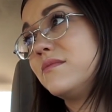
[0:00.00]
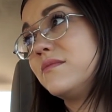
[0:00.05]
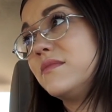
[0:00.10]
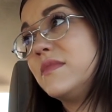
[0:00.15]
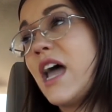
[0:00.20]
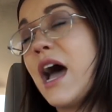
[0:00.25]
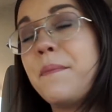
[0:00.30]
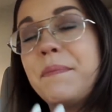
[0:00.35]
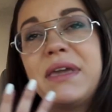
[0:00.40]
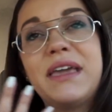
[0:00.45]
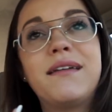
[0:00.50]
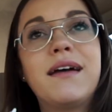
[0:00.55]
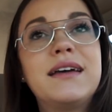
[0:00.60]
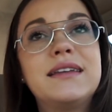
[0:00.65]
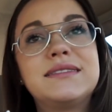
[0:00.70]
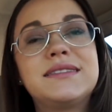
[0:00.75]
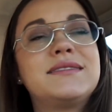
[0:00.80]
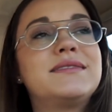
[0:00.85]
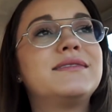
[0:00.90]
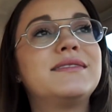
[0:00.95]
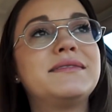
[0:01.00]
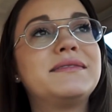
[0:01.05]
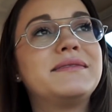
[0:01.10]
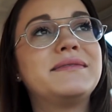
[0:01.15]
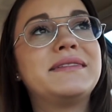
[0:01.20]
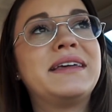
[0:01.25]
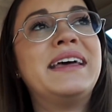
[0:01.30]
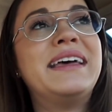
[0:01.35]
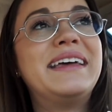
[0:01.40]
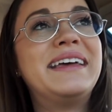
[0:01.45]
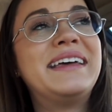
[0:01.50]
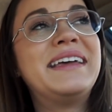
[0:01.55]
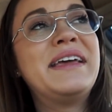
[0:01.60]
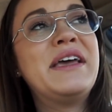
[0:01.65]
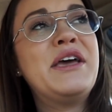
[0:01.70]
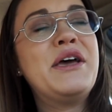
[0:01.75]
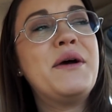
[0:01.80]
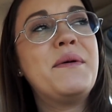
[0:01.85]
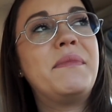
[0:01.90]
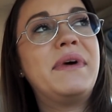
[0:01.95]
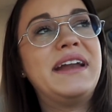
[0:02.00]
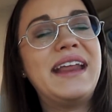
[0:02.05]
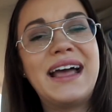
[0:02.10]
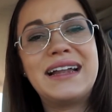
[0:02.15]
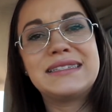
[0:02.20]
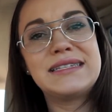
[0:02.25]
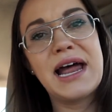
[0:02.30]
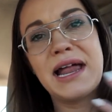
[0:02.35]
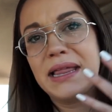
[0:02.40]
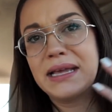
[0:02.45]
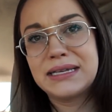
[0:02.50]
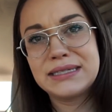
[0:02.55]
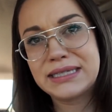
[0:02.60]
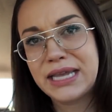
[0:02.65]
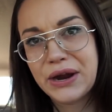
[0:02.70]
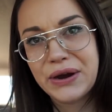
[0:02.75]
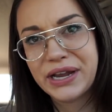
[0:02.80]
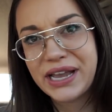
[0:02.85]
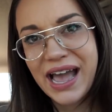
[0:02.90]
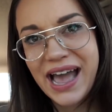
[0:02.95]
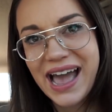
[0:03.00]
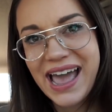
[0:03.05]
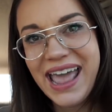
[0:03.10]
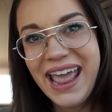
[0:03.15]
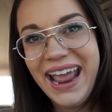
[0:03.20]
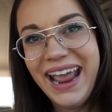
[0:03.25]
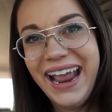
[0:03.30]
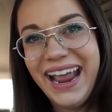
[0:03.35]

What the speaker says: Not because my dad's not like a scary guy.